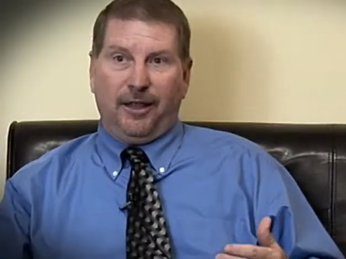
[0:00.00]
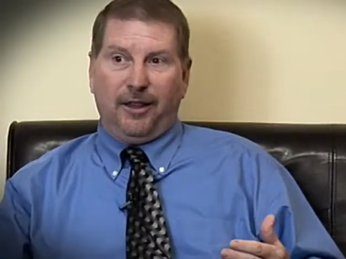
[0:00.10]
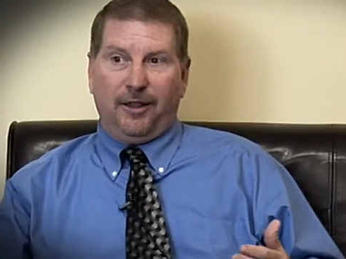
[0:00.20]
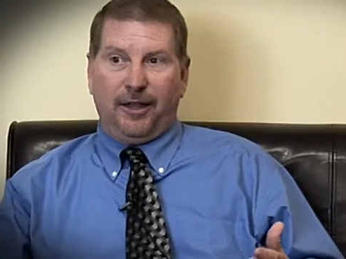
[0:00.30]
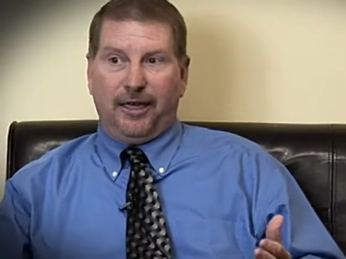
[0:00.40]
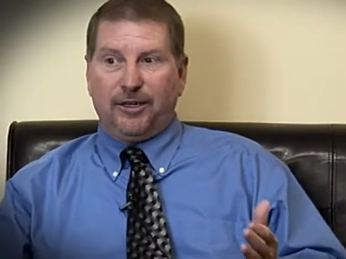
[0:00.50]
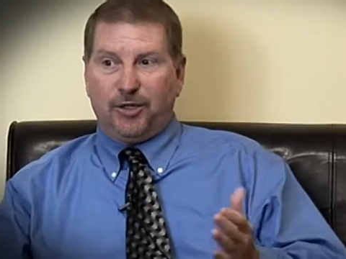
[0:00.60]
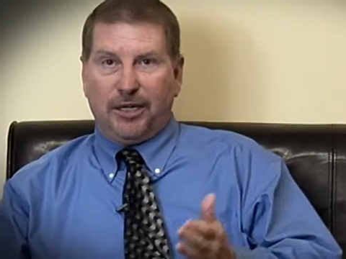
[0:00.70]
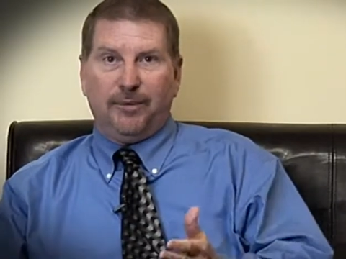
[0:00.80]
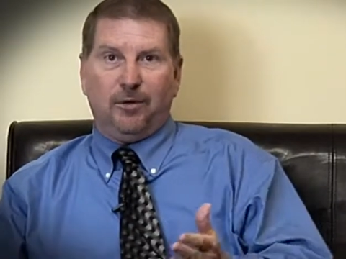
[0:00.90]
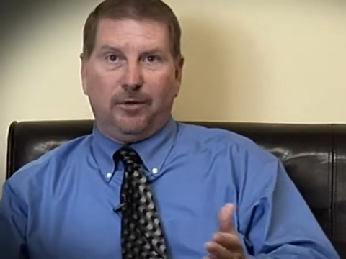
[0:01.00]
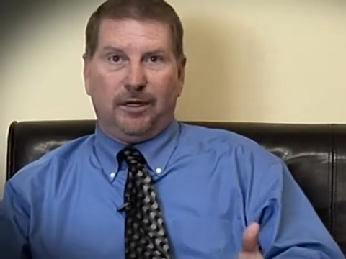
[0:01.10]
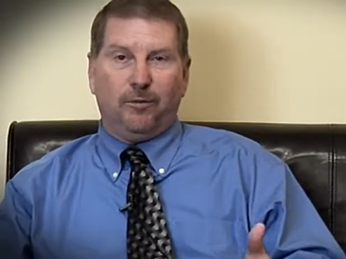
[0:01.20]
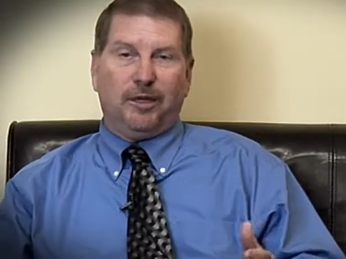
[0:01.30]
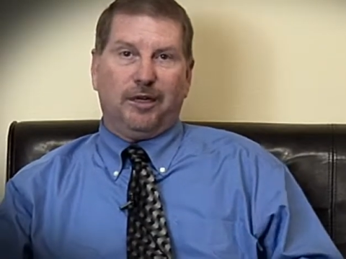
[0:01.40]
that Jimmy would
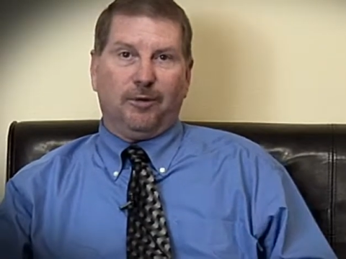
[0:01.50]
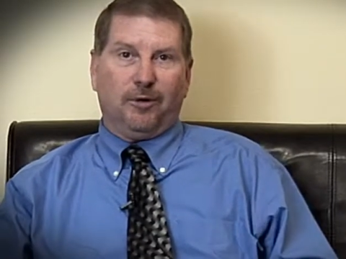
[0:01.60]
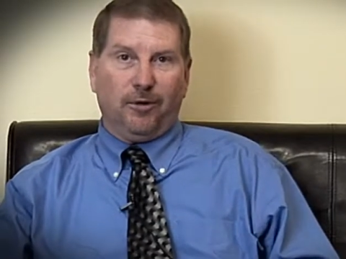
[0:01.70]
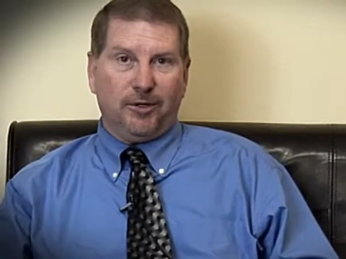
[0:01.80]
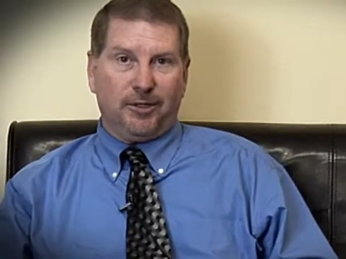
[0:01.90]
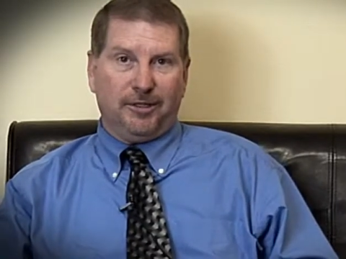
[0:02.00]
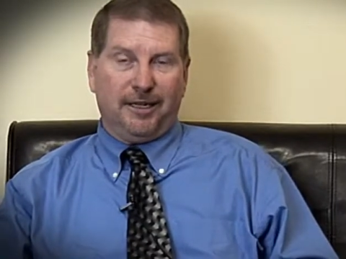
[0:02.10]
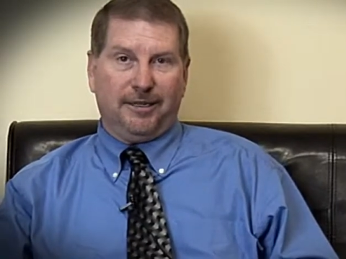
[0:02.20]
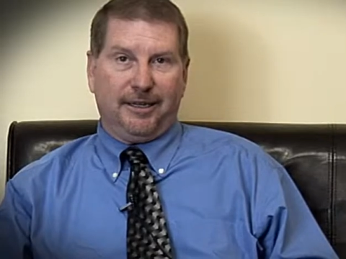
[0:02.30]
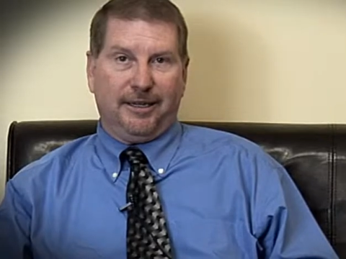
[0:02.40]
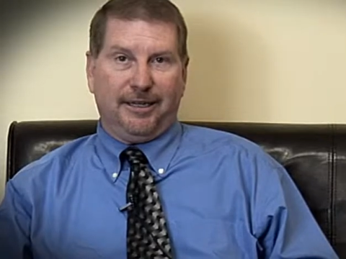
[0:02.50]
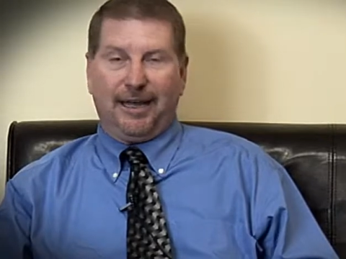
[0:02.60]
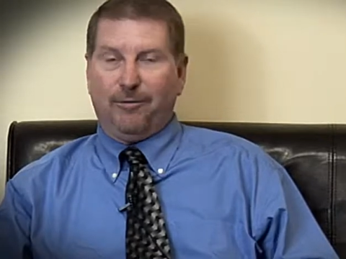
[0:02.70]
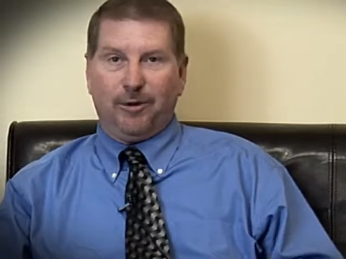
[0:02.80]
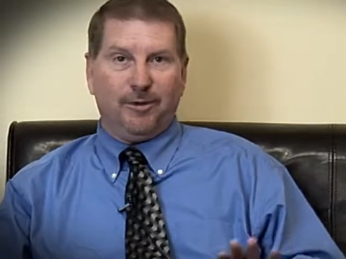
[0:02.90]
have become a Christian that day,
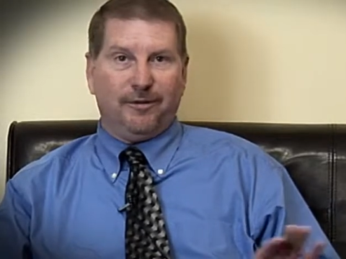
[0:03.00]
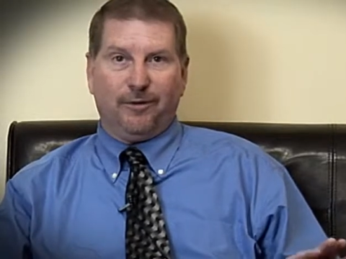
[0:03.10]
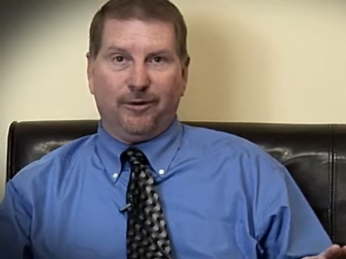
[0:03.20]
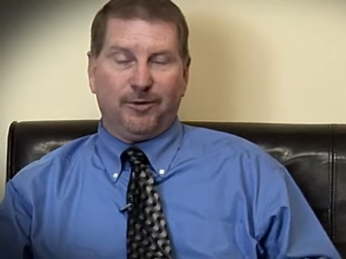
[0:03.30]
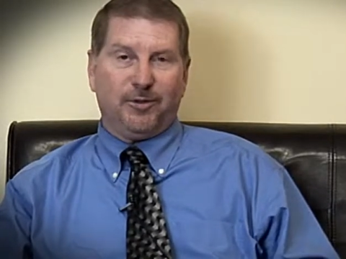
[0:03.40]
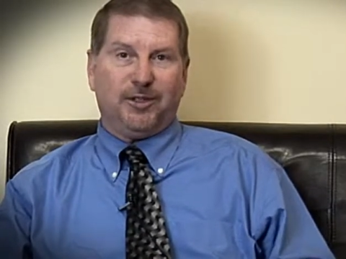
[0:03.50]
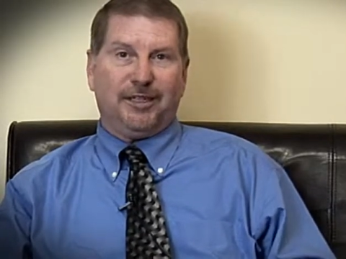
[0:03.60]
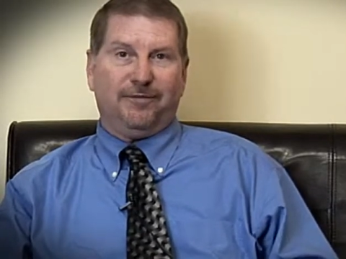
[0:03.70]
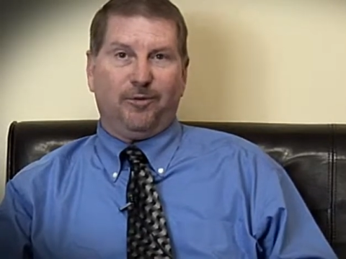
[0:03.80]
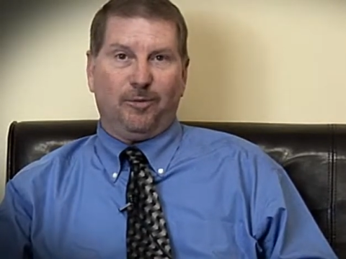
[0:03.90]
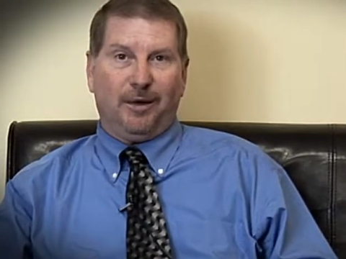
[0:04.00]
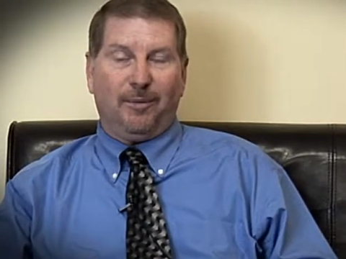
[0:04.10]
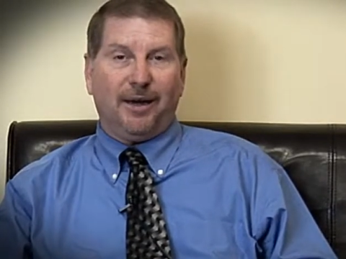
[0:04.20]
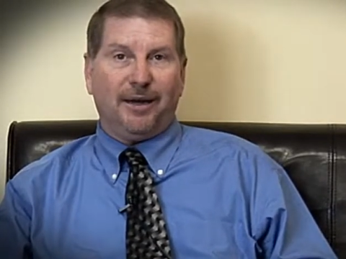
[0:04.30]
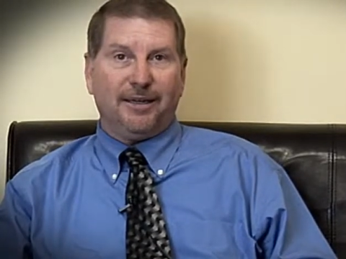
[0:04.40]
that would have been the furthest thing from my
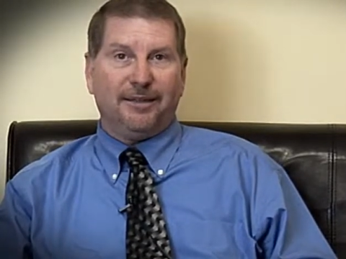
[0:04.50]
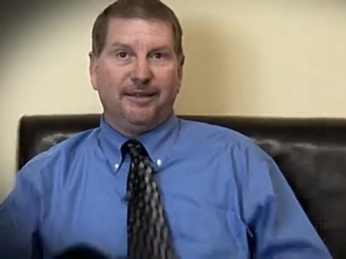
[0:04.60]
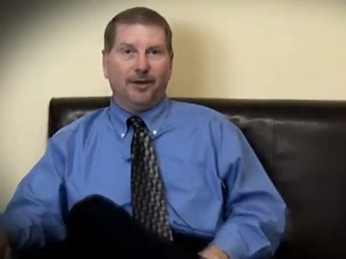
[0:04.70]
mind.